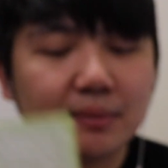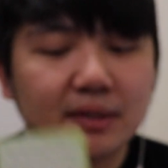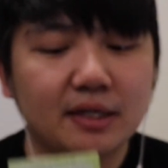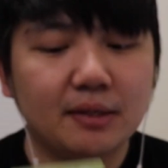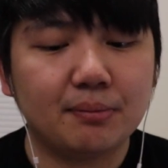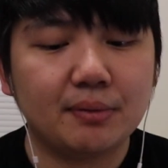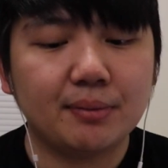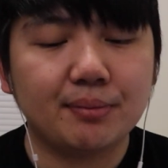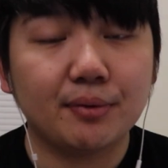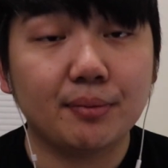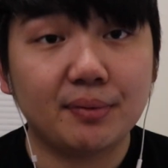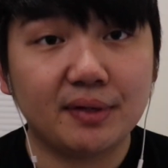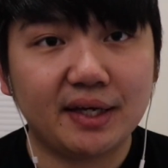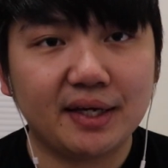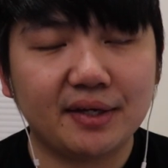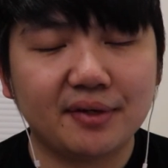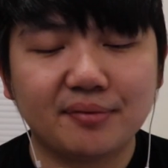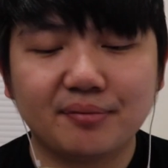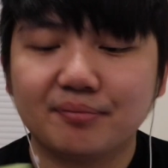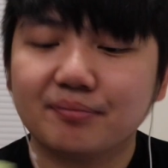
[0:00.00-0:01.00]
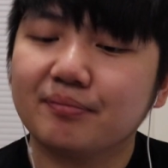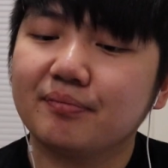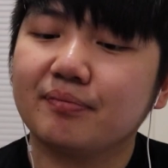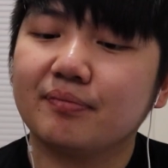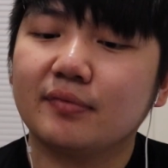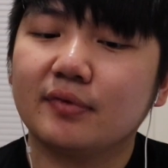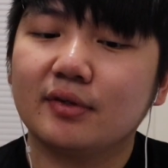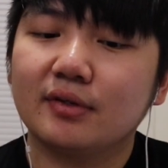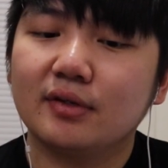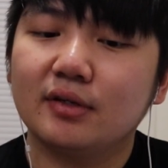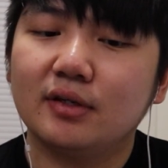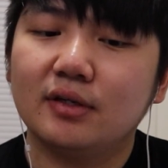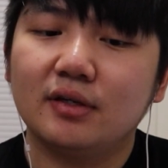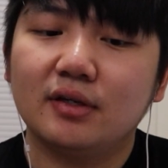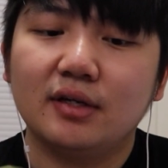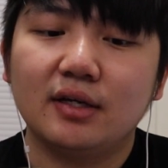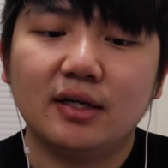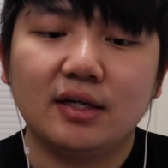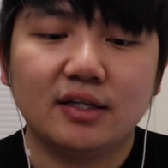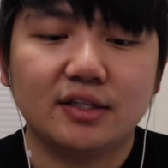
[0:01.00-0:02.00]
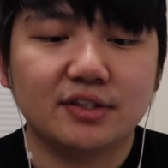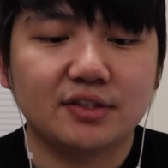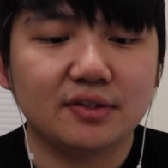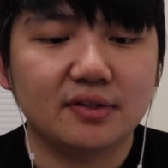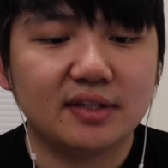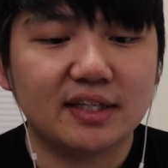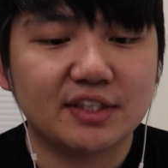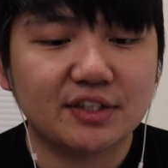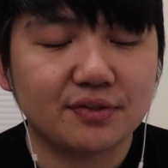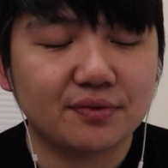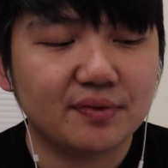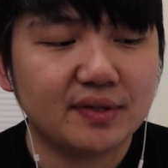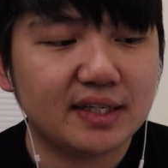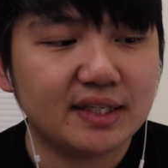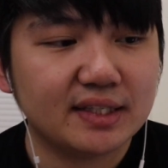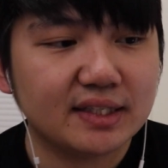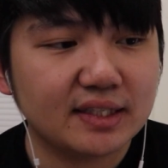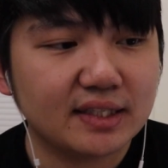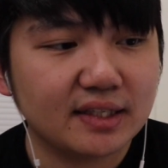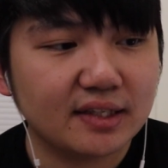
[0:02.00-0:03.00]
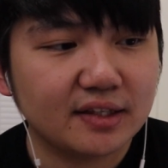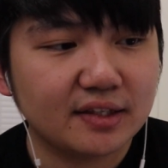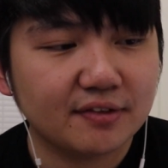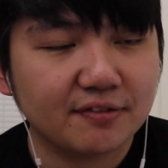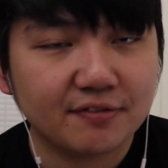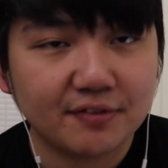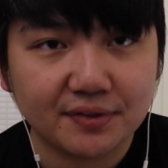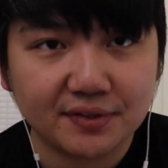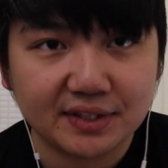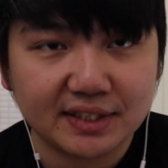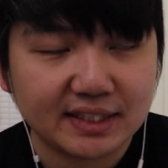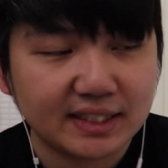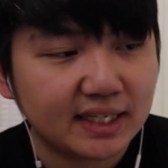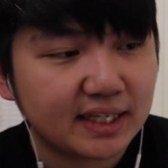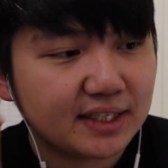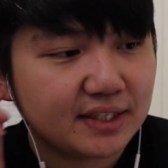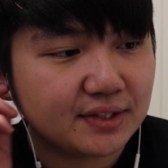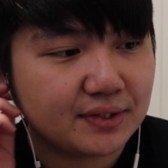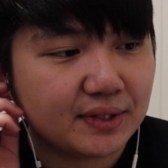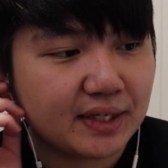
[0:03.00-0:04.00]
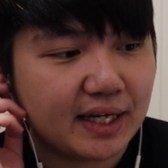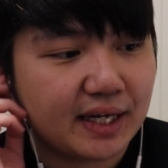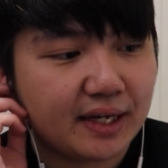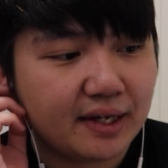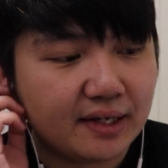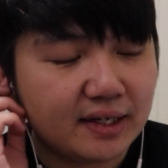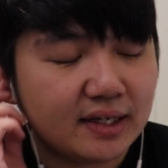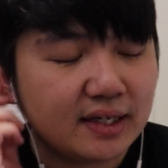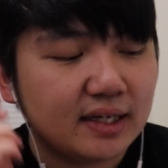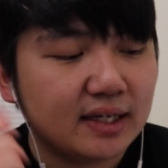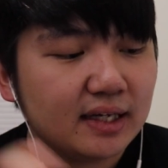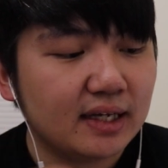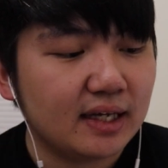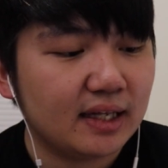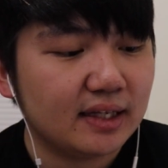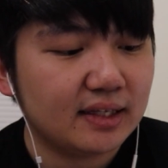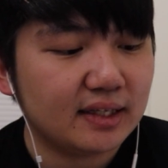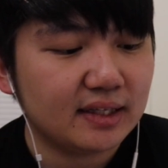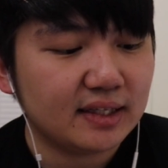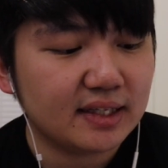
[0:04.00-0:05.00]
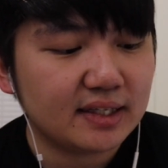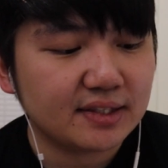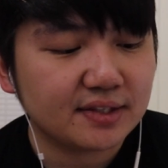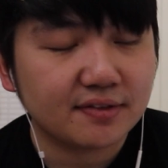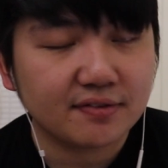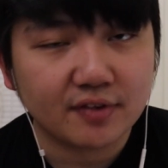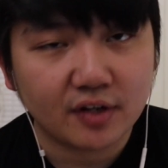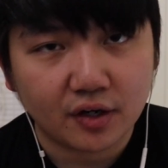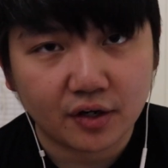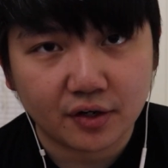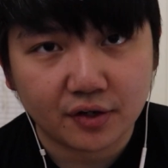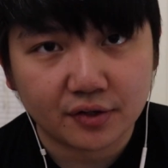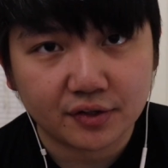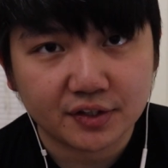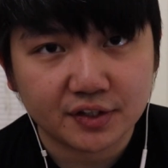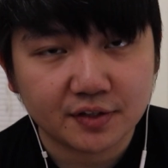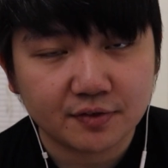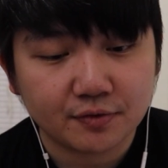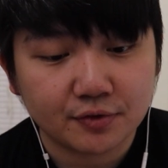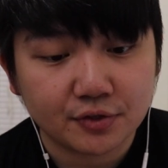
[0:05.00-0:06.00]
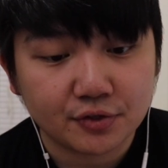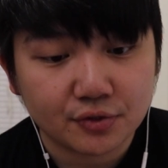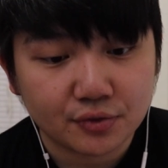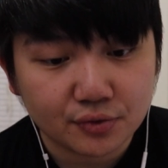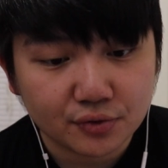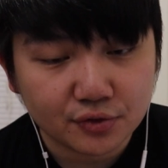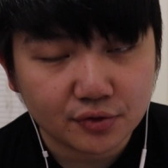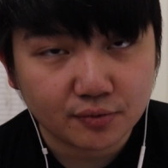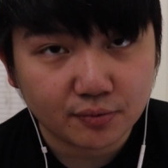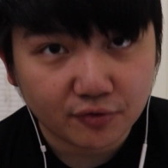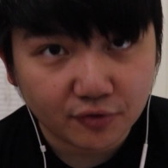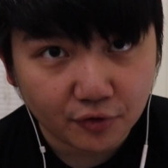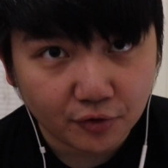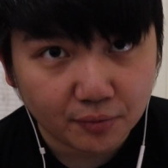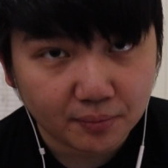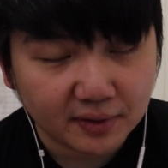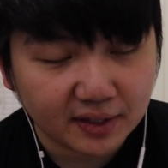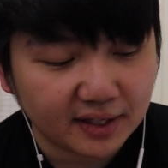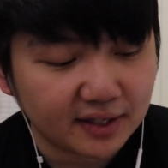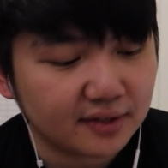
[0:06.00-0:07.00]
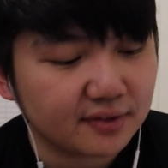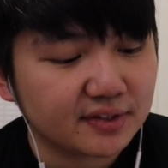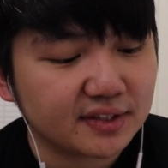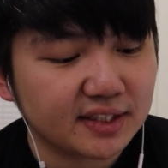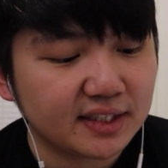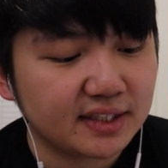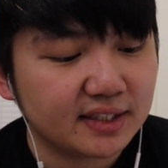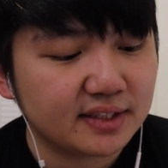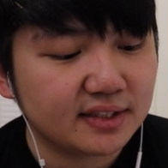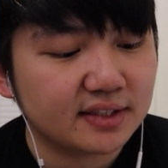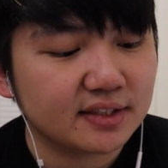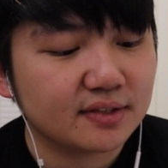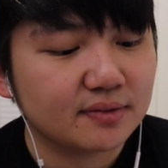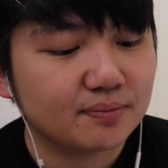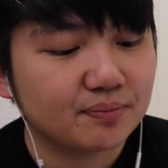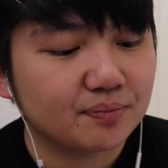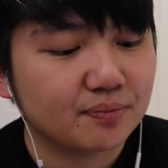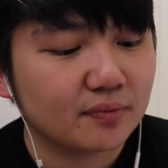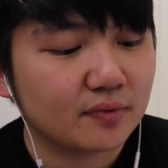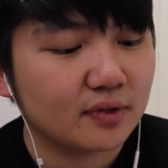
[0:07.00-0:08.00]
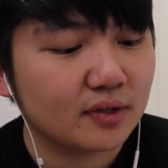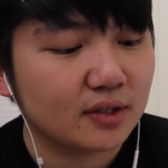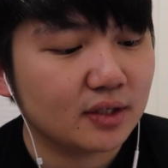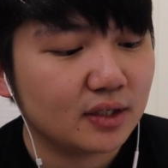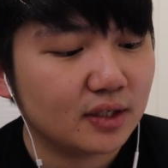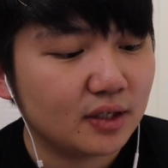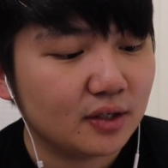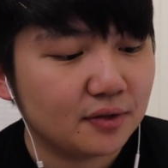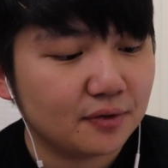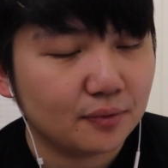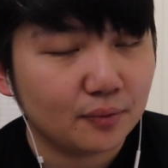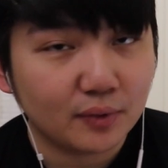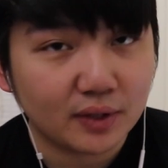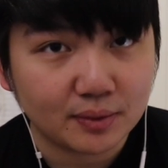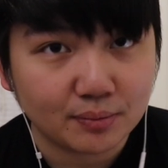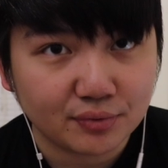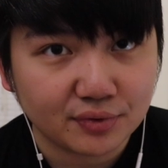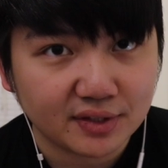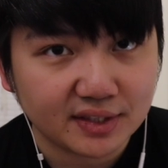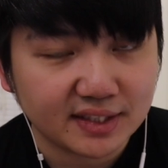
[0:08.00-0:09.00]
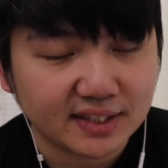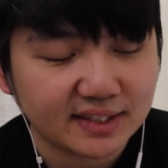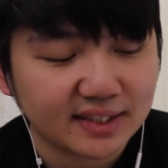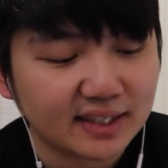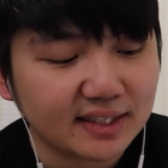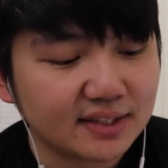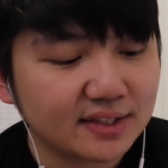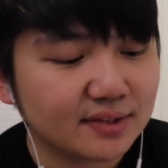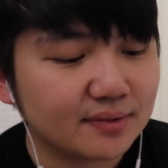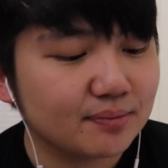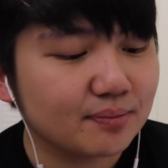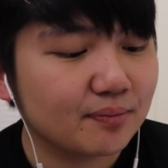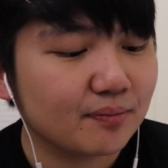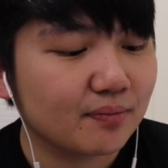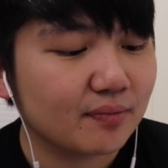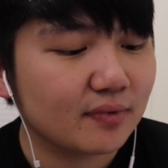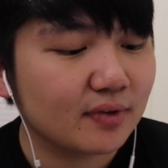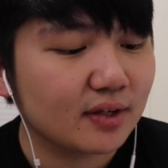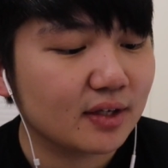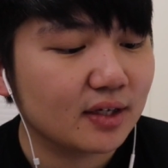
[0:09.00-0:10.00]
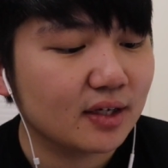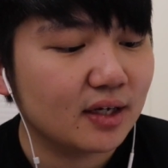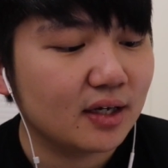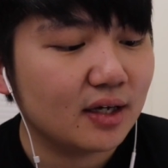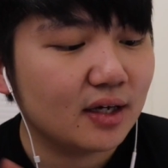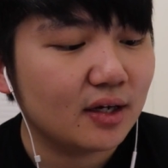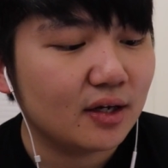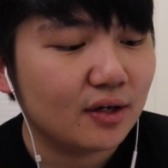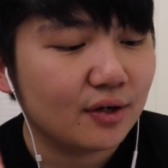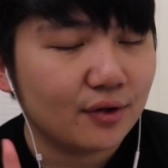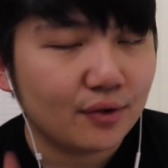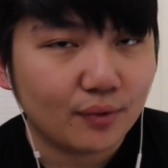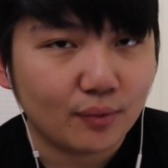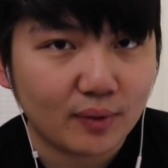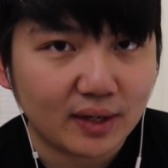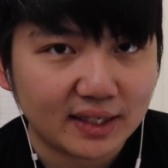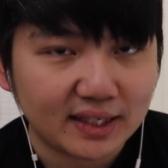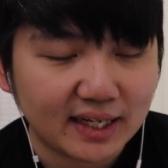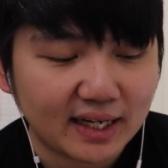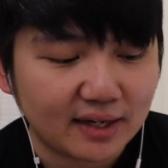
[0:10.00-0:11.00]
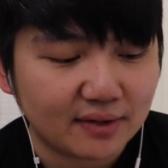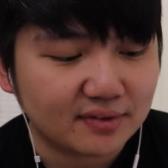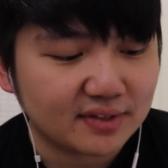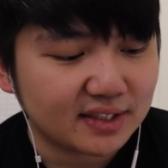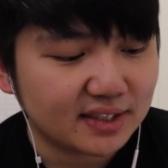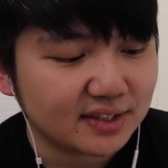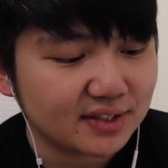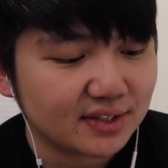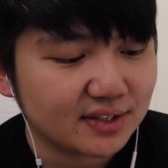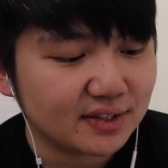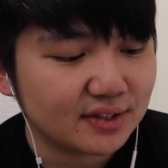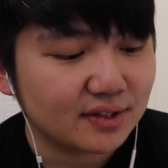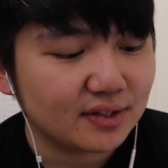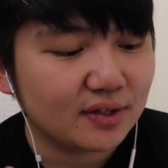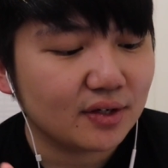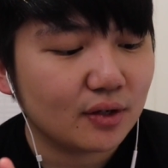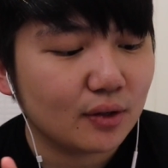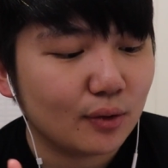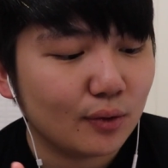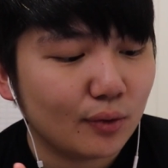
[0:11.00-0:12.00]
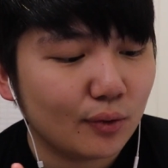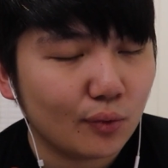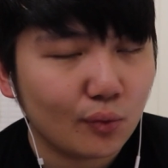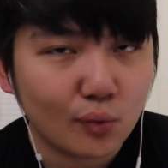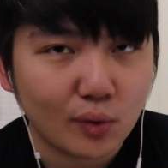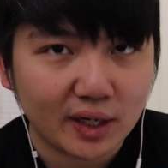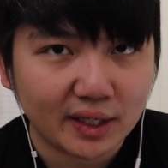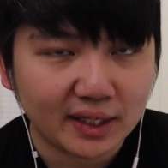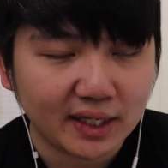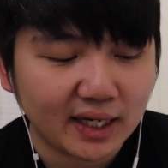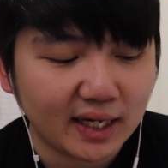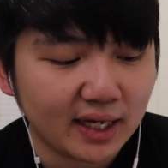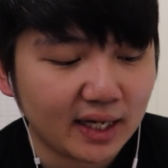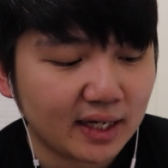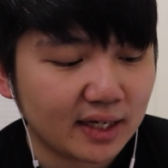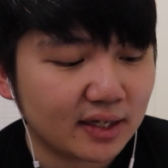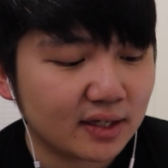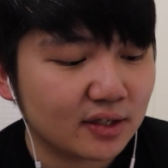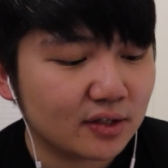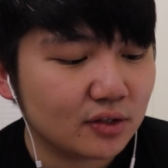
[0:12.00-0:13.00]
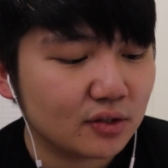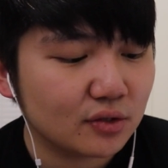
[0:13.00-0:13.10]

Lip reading: many people playing. So let's read the first side, okay? The list of cards for 2 to 4 players is 1 princess, 1 countess, 1 king,